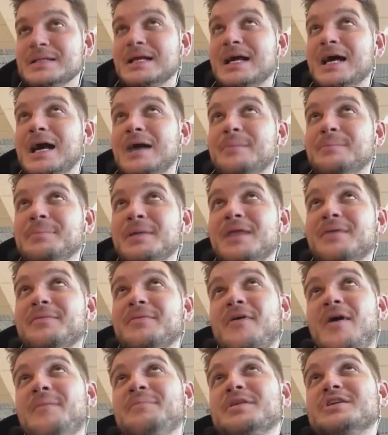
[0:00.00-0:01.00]
Um, but if
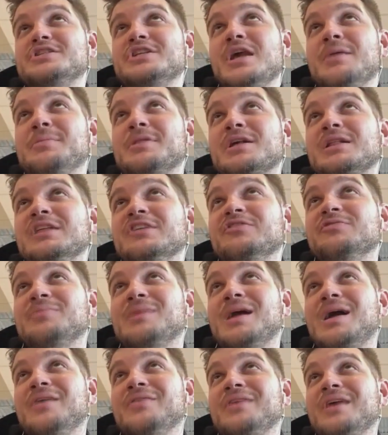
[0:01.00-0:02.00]
I'm the GM of the Cleveland
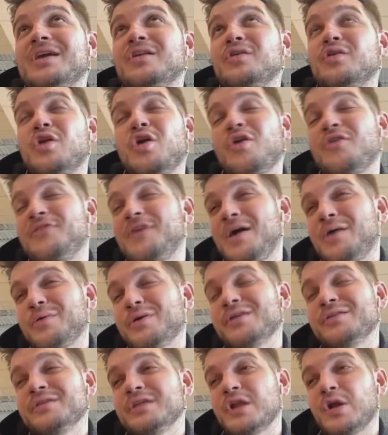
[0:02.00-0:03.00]
Browns, I don't know if I
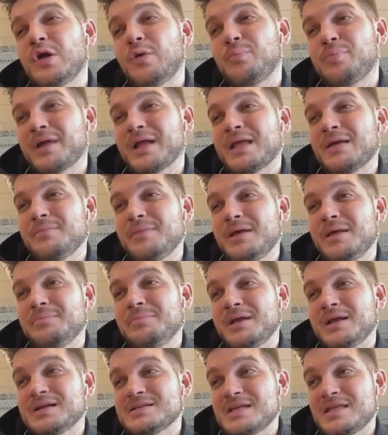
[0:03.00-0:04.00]
would you know bring him in
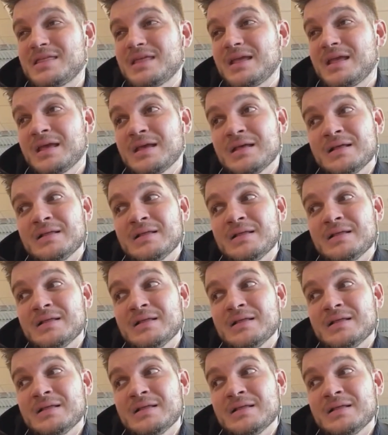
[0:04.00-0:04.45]
because I think